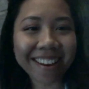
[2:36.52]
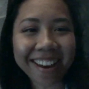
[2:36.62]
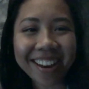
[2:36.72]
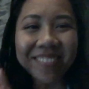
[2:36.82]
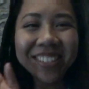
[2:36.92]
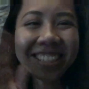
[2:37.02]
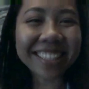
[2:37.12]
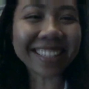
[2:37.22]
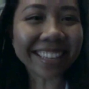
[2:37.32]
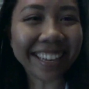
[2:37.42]
I'm
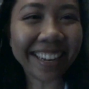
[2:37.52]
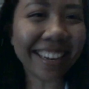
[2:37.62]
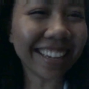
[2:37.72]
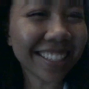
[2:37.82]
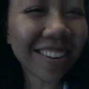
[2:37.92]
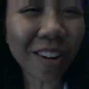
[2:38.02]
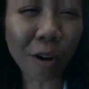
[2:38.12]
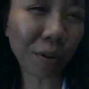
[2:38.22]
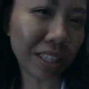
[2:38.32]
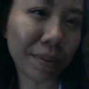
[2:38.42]
just kidding. It's not
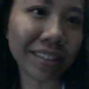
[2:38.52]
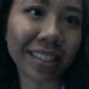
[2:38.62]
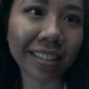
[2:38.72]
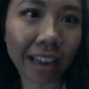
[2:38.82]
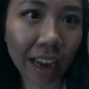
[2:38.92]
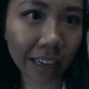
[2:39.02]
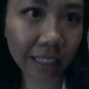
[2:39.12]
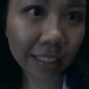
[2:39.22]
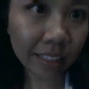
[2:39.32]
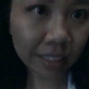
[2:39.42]
always about
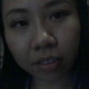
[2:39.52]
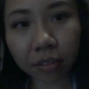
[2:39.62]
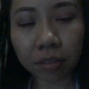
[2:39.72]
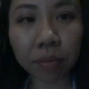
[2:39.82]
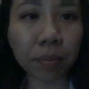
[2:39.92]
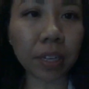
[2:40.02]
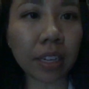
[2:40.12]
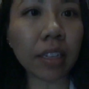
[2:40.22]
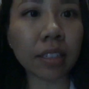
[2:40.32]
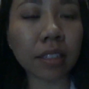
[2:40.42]
size, but it
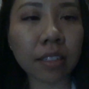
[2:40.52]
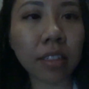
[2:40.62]
is.